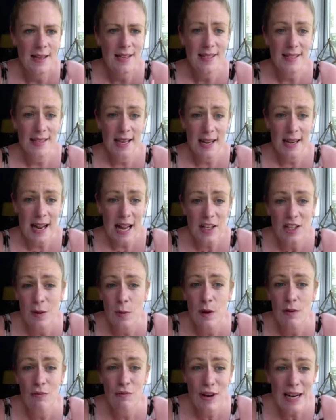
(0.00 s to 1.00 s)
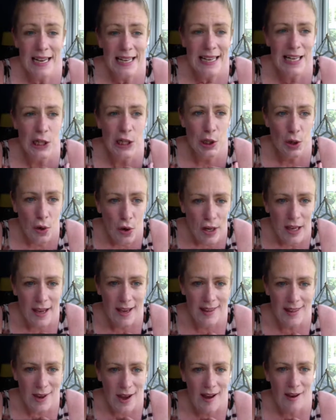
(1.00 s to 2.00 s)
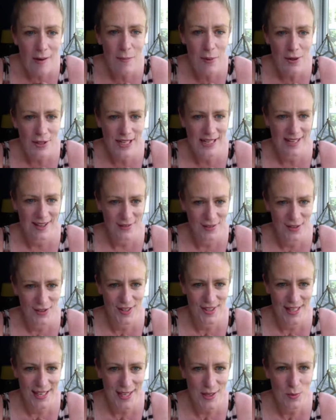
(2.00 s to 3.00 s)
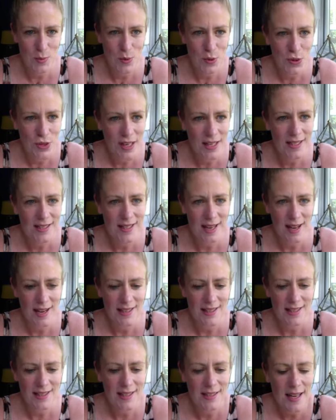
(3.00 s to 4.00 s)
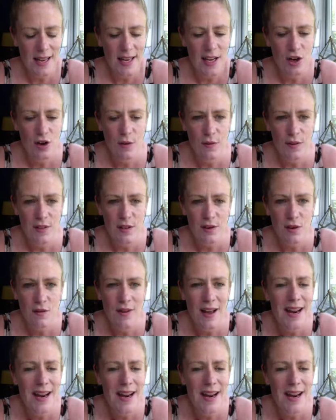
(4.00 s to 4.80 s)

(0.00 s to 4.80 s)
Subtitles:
and see, actually, we're really lucky that our body gives us these warning signs to say enough is enough.